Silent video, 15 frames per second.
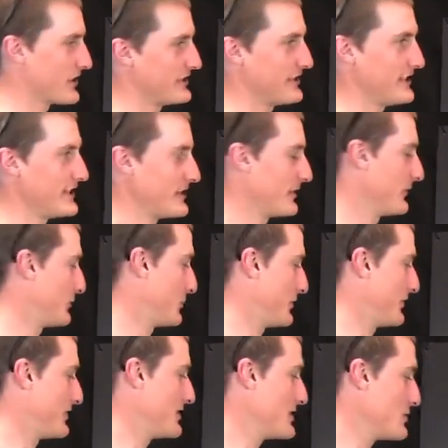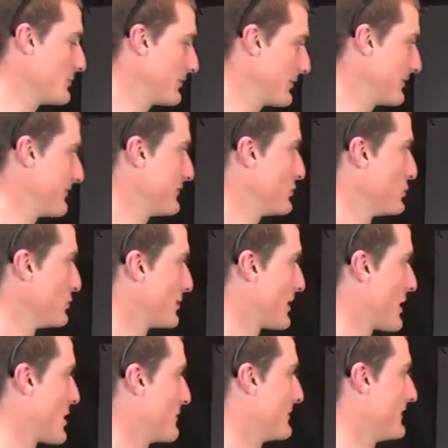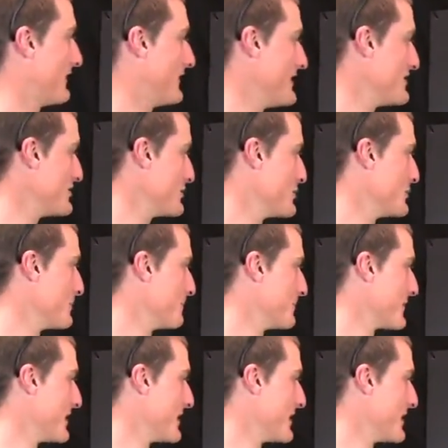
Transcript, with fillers: our ideas was to use a full carbon seat tube